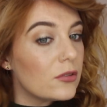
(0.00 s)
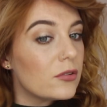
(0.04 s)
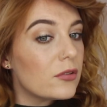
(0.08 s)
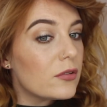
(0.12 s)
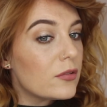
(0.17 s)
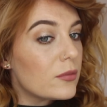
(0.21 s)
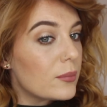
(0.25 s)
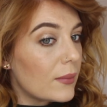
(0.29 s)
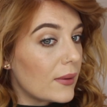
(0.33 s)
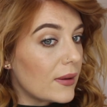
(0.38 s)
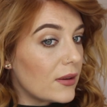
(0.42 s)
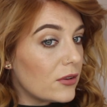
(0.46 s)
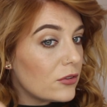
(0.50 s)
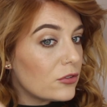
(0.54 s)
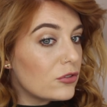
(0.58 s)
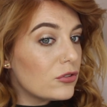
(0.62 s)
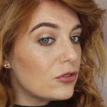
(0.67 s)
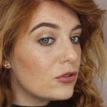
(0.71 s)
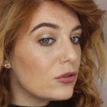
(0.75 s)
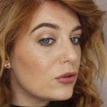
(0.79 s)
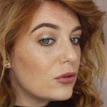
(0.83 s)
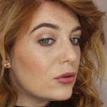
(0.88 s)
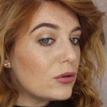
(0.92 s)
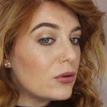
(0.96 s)
just make
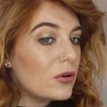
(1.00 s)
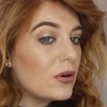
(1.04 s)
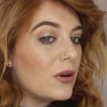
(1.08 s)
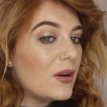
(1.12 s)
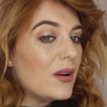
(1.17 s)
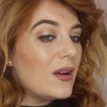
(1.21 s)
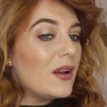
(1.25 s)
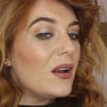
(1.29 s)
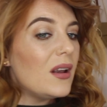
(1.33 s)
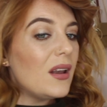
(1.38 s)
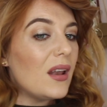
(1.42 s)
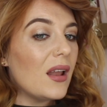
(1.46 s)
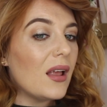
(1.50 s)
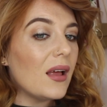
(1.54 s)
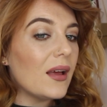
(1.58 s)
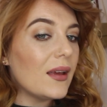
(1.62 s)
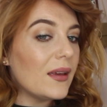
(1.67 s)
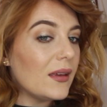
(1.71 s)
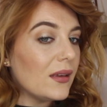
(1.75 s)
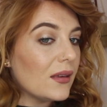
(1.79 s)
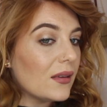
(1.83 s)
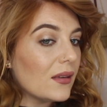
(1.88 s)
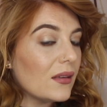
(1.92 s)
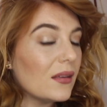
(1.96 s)
sure
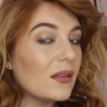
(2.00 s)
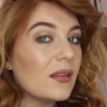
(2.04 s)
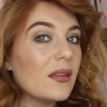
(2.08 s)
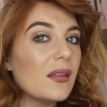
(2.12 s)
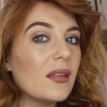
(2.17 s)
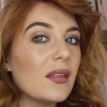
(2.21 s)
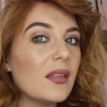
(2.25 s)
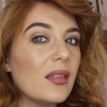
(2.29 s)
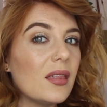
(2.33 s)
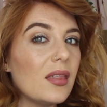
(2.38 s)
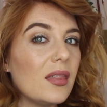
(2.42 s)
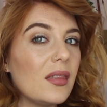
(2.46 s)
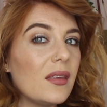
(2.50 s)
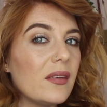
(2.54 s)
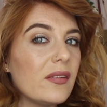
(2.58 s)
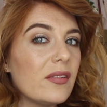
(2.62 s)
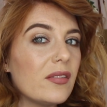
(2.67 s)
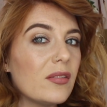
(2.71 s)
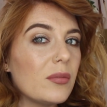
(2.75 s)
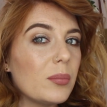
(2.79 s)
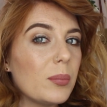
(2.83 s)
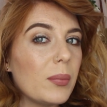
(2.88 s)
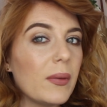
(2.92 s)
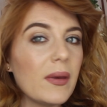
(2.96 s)
like
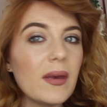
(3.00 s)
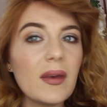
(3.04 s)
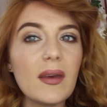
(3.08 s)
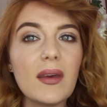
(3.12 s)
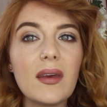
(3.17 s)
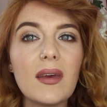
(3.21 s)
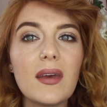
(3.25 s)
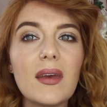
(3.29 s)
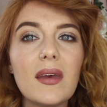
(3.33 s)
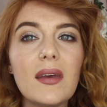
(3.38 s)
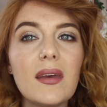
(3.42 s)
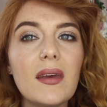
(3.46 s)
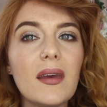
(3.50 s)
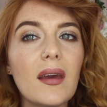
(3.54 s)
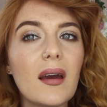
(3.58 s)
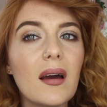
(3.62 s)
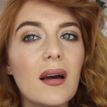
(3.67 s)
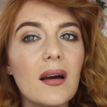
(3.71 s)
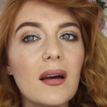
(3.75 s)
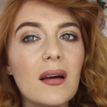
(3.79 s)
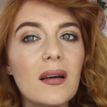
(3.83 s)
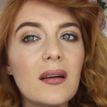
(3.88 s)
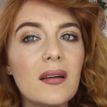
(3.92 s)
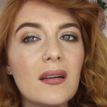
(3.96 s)
this bit
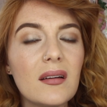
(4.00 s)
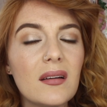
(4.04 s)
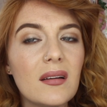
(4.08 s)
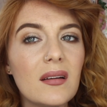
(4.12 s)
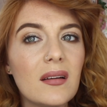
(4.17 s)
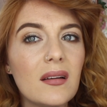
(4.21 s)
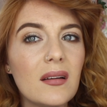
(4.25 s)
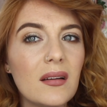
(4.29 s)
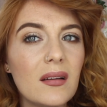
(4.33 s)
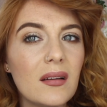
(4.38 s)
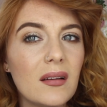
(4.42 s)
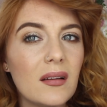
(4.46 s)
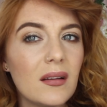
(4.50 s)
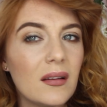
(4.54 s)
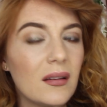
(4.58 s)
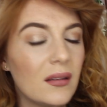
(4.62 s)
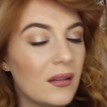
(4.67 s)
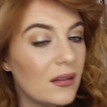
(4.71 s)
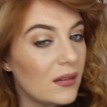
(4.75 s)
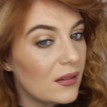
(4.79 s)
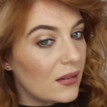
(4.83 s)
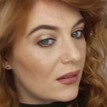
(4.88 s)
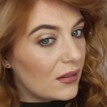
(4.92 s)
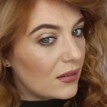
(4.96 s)
here
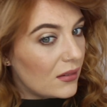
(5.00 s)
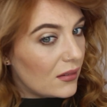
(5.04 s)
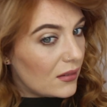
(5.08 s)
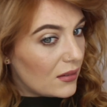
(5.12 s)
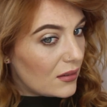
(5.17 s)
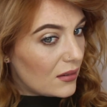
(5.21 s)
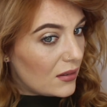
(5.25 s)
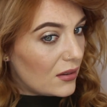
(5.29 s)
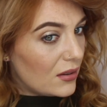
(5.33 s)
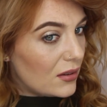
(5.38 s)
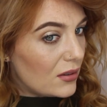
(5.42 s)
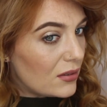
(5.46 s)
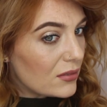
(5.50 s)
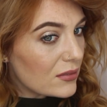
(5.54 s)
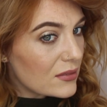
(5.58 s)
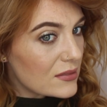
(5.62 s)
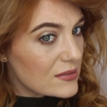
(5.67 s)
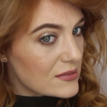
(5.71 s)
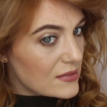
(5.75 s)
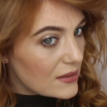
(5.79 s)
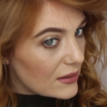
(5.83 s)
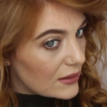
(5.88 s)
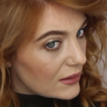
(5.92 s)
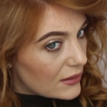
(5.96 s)

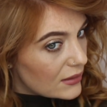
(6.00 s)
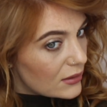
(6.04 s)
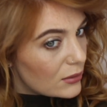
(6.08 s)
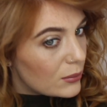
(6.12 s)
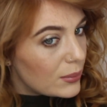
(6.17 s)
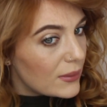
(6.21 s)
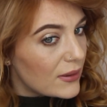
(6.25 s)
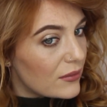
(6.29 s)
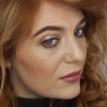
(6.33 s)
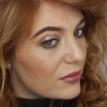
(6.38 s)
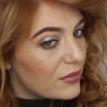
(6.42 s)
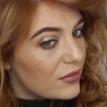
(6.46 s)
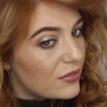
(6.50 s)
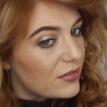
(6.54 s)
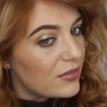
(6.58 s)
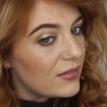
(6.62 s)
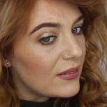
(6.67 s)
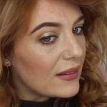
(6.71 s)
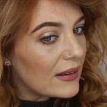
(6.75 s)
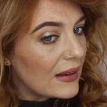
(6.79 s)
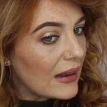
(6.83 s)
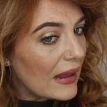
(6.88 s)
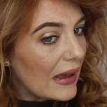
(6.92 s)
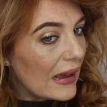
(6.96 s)
looks a little bit
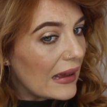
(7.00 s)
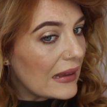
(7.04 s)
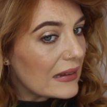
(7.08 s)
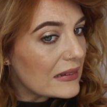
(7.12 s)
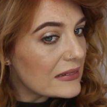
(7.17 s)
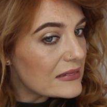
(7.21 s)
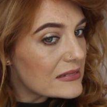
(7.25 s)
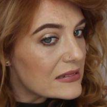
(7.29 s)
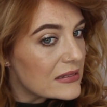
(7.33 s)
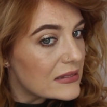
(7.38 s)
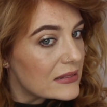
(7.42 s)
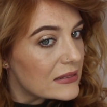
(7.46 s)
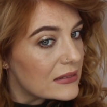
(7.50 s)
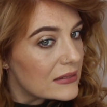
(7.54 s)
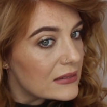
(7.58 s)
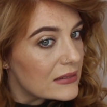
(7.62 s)
flat.